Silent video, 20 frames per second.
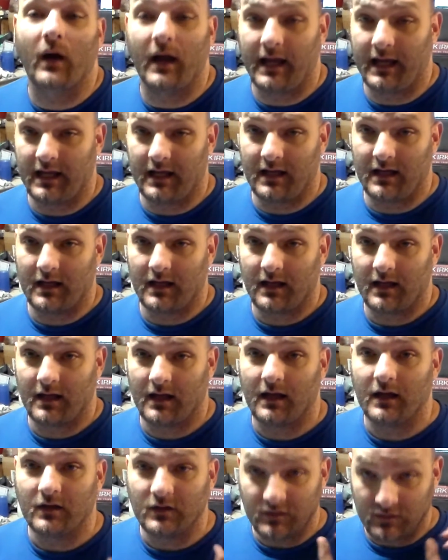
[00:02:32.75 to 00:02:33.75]
wait
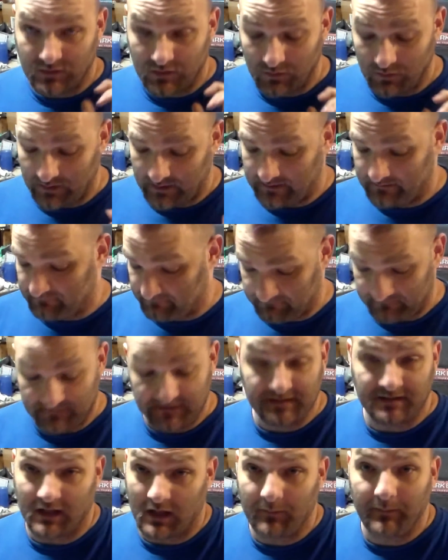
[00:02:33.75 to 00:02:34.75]
to
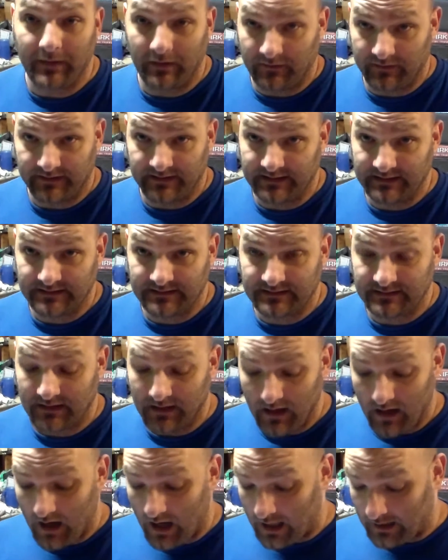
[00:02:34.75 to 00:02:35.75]
start building this.
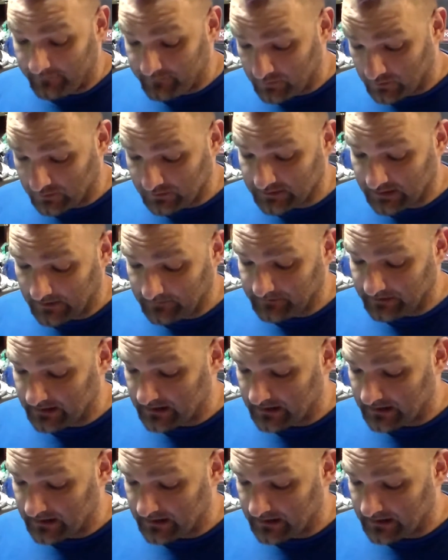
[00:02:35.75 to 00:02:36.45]
Of course, I'm